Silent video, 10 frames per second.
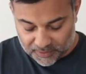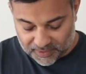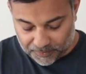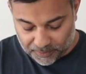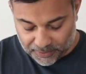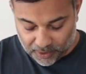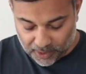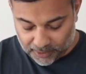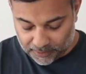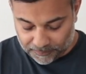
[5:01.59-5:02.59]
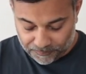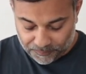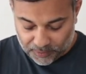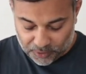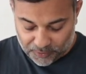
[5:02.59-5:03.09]
seem to be gone.
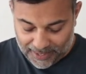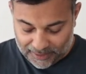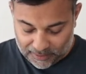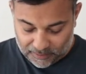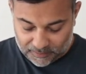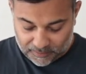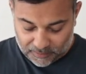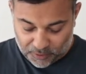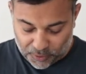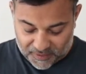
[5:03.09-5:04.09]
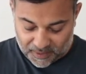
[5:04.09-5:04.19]
You can't notice